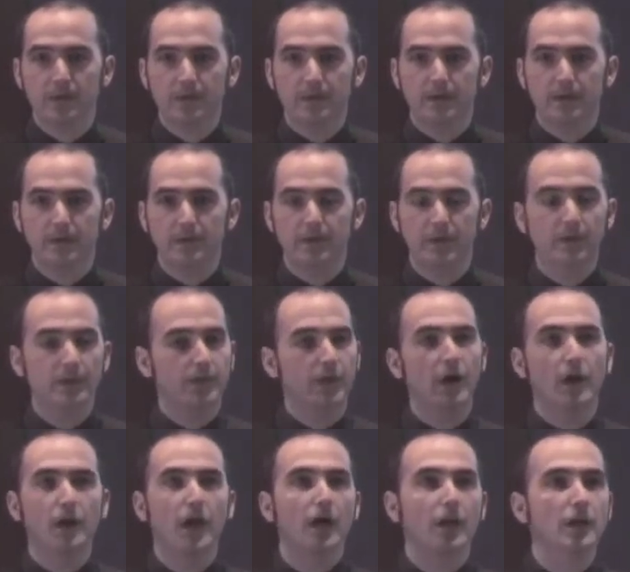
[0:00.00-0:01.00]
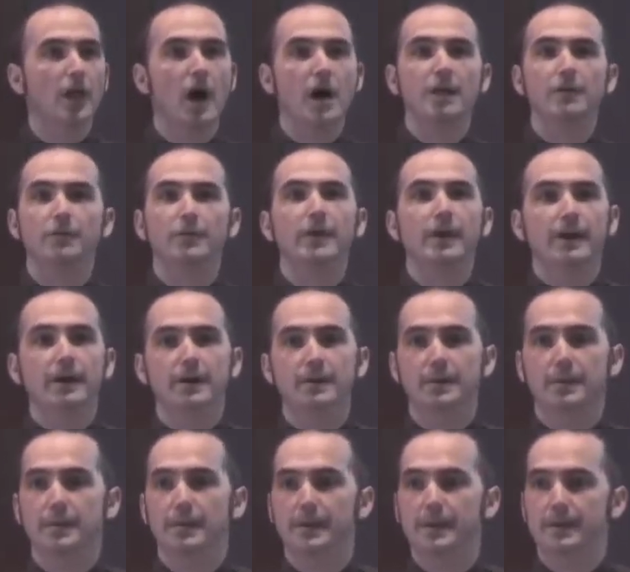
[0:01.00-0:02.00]
uh, a, a, lot of uh,
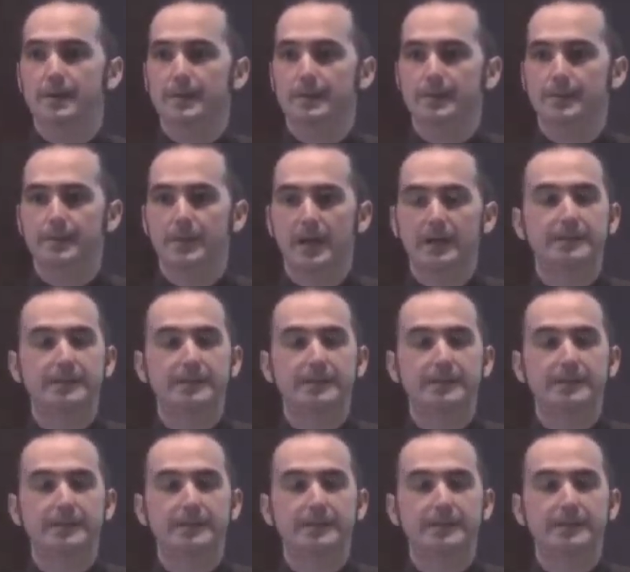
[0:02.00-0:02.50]
uh,